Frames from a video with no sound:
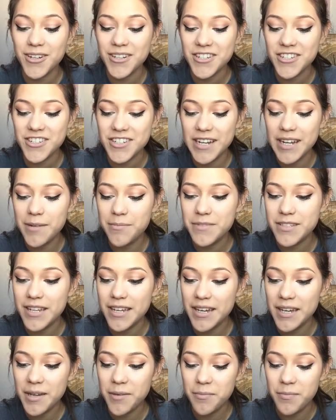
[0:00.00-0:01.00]
Shape
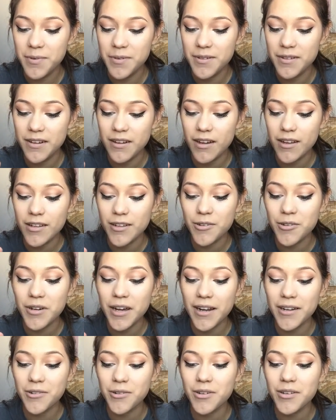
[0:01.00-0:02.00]
Tape. I know
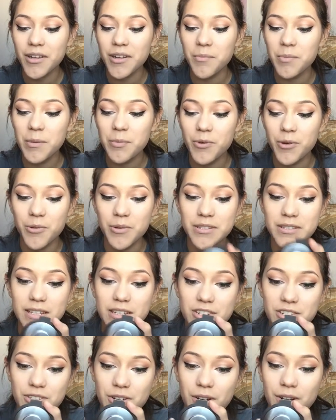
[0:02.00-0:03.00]
a lot of people always say
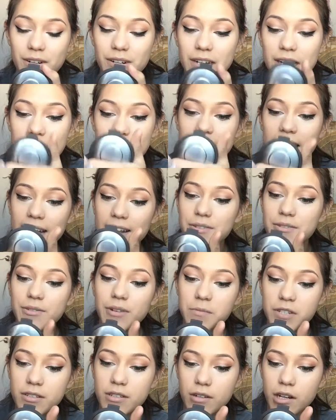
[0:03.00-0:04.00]
Shart.
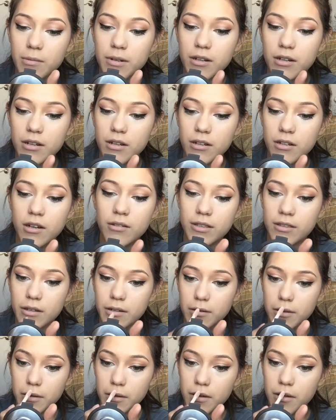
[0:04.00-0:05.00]
The reason you want to
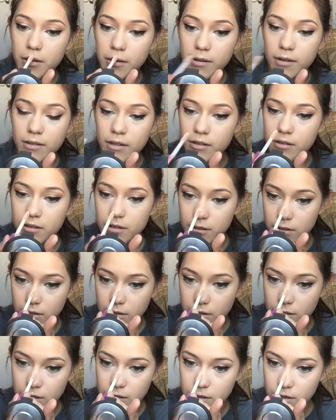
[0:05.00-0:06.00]
do this with your
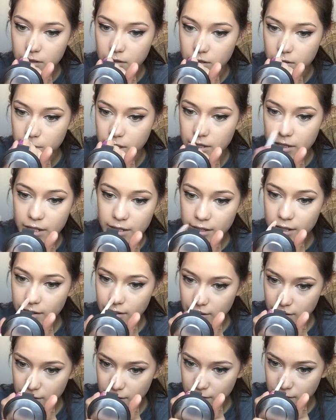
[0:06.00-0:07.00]
concealer
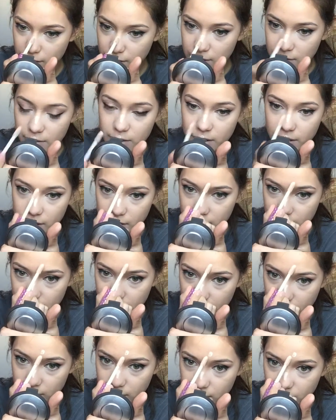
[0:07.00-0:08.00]
is so you can
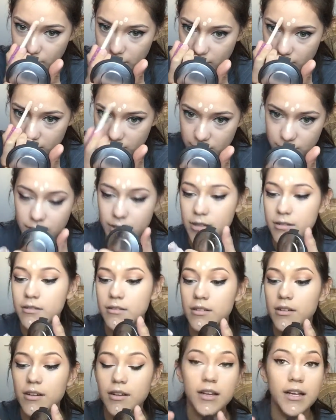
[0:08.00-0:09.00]
highlight points of your
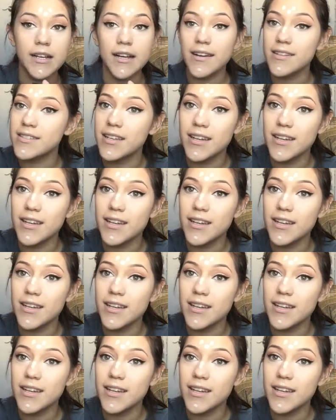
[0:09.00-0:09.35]
face.